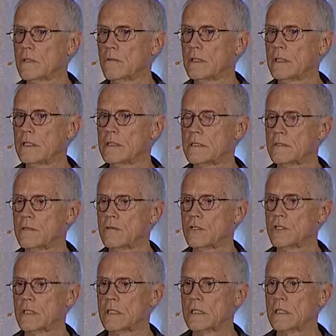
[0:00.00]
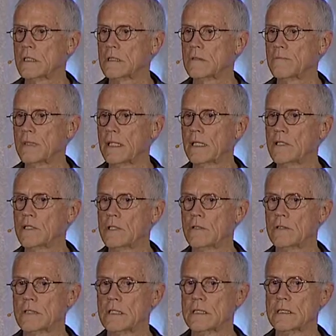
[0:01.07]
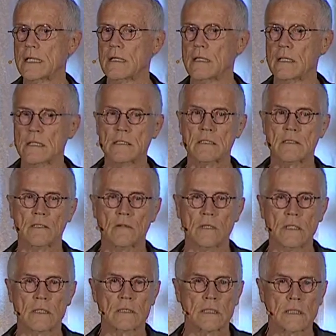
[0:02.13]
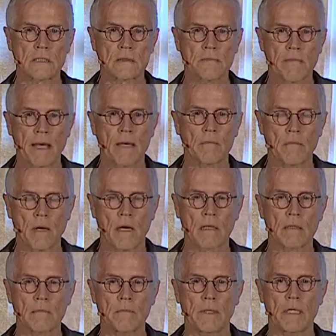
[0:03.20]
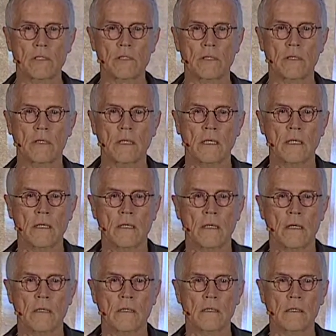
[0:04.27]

I went to institutions, big NGOs, and said, let's do this, let's map, model, and measure the